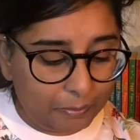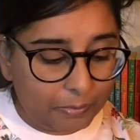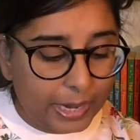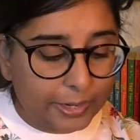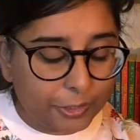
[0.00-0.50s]

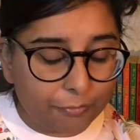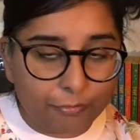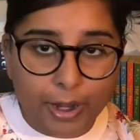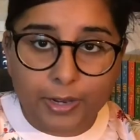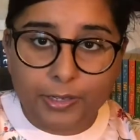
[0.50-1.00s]
Let's
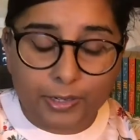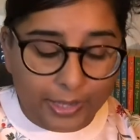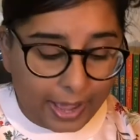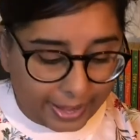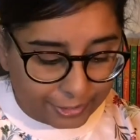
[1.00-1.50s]
race to
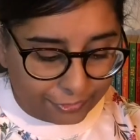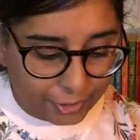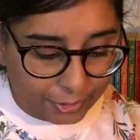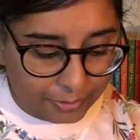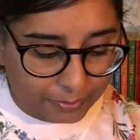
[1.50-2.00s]
the
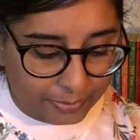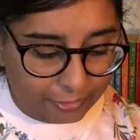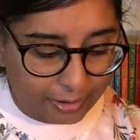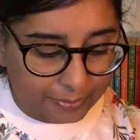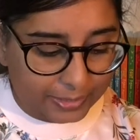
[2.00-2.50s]
hedgerow, Big
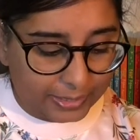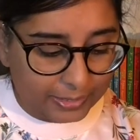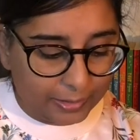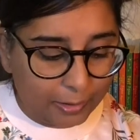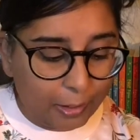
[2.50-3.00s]
Rabbit
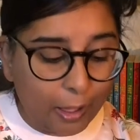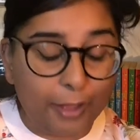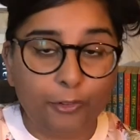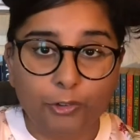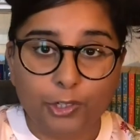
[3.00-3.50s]
said.
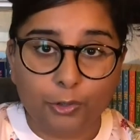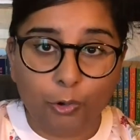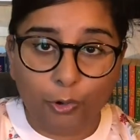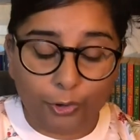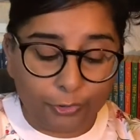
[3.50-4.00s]
I've got to
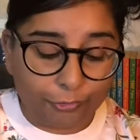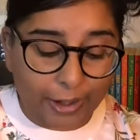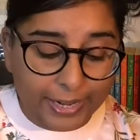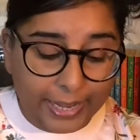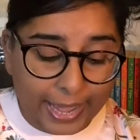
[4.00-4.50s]
call on
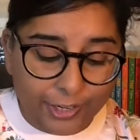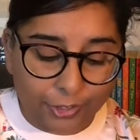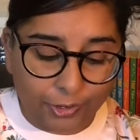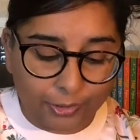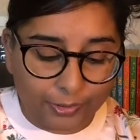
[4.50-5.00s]
Granny
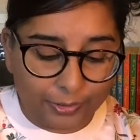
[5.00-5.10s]
Hedgehog.